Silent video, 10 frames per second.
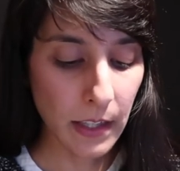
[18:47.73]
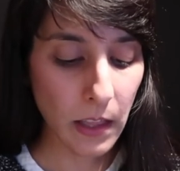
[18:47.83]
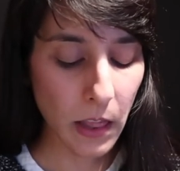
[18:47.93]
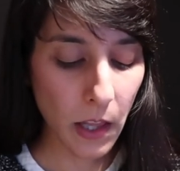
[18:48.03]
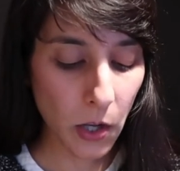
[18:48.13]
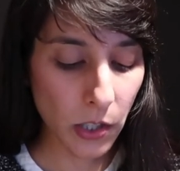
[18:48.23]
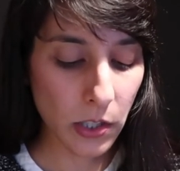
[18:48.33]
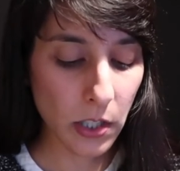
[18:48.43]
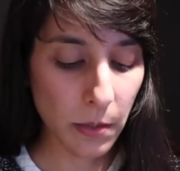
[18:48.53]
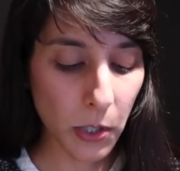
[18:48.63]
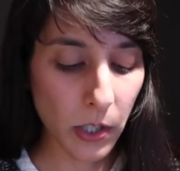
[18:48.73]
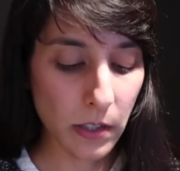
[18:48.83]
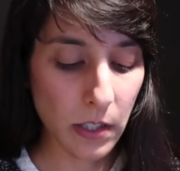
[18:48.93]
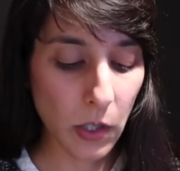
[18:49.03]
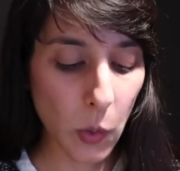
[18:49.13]
The long term
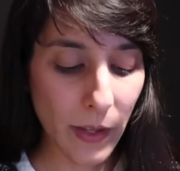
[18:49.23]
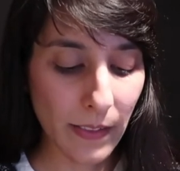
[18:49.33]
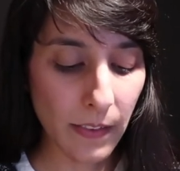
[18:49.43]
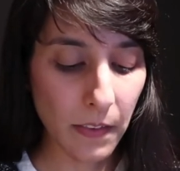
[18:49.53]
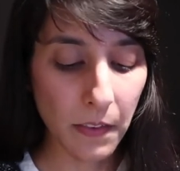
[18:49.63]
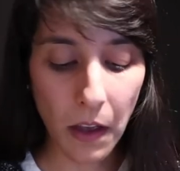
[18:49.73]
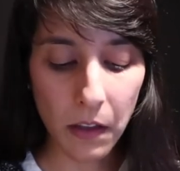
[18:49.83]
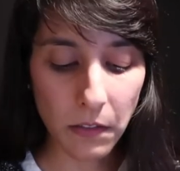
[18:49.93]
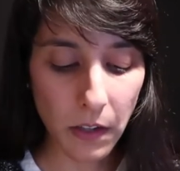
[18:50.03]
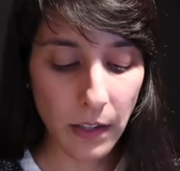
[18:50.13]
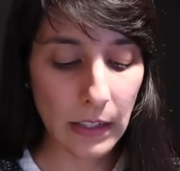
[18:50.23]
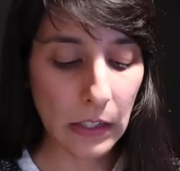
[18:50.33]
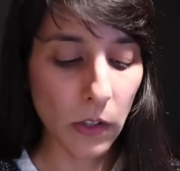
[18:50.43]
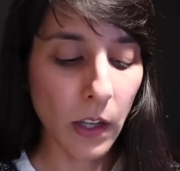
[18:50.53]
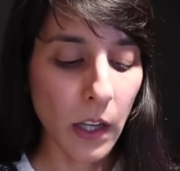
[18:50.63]
consequences aren't
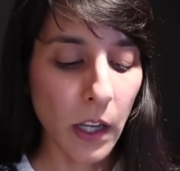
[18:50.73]
ideal.